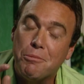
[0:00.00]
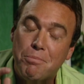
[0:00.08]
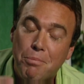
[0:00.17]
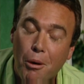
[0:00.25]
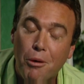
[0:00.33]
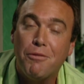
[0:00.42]

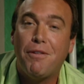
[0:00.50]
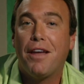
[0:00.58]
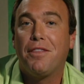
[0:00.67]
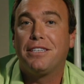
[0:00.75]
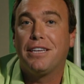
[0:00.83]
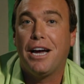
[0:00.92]
both
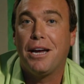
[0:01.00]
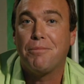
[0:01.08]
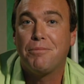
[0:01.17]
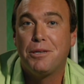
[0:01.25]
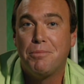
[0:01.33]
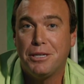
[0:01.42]
find the
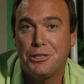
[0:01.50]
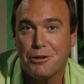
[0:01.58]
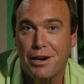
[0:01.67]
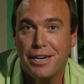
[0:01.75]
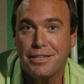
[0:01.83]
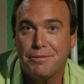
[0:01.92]
time to be
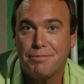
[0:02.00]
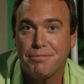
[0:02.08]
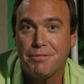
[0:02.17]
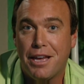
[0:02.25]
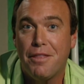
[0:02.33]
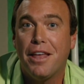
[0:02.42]
trained.
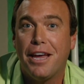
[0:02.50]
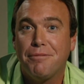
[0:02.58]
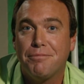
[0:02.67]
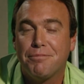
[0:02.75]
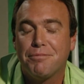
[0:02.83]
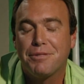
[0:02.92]
And
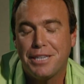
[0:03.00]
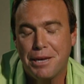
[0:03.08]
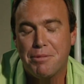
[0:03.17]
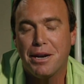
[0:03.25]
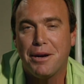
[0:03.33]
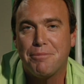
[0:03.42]
then,
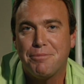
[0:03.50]
keep it up.